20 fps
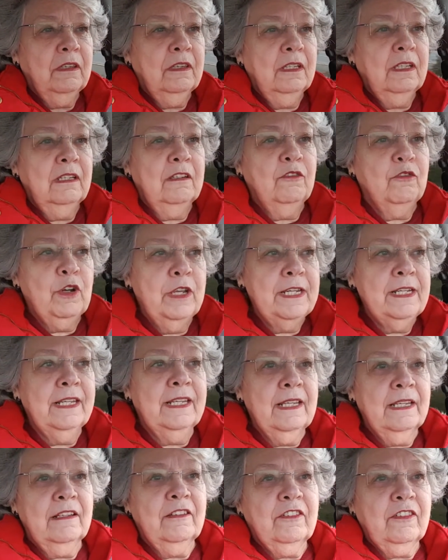the
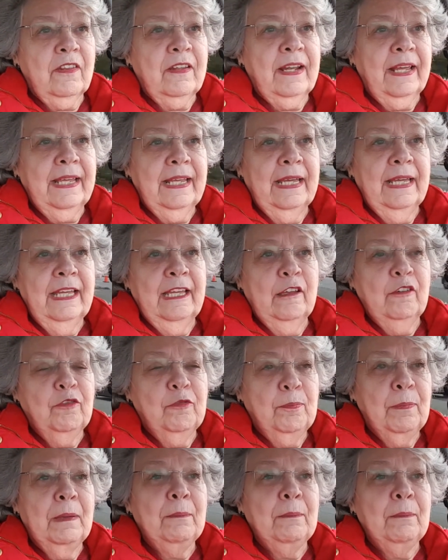readings that I have,